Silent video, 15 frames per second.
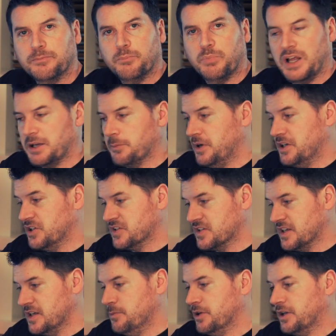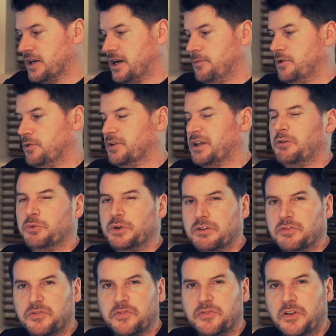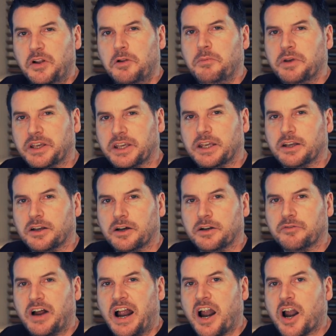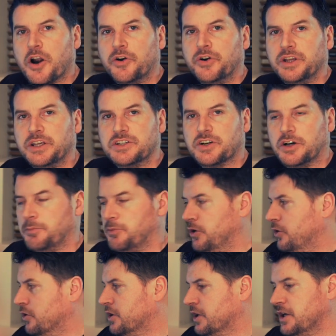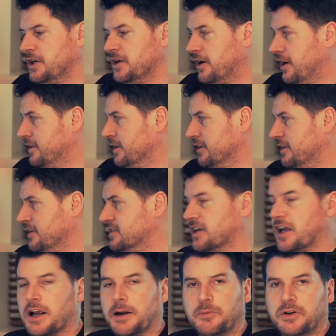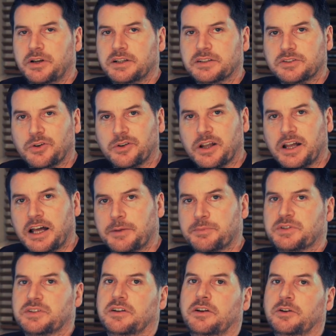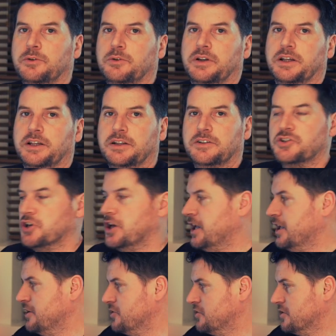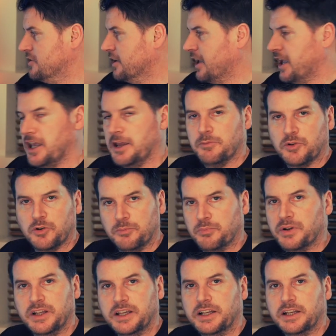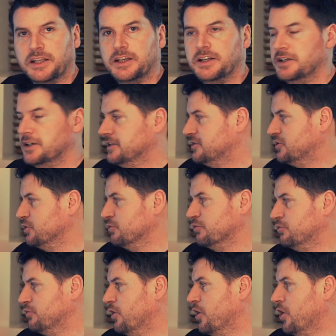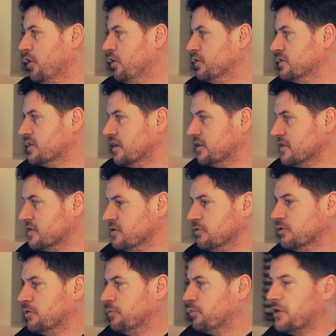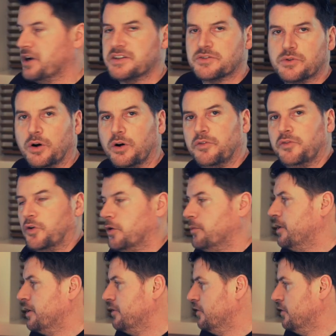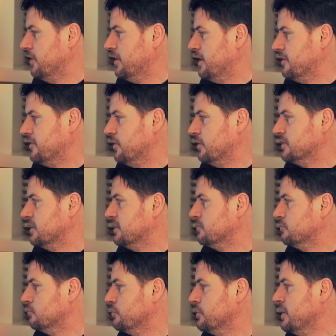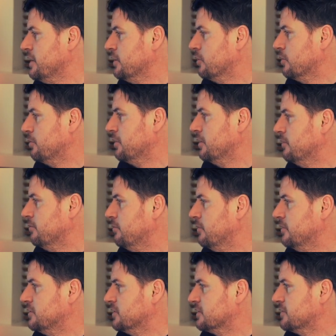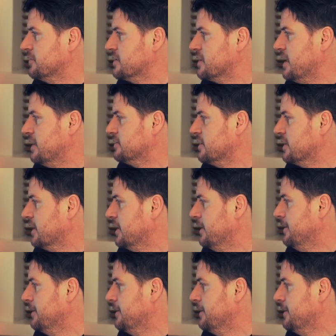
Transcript: Blackmagic cinema camera, with that real filmic kind of ARRI type look, I think this camera is going to absolutely change the game completely. It's shooting RAW, it's got this new compressed RAW format and all that, so it's really going to be just fantastic.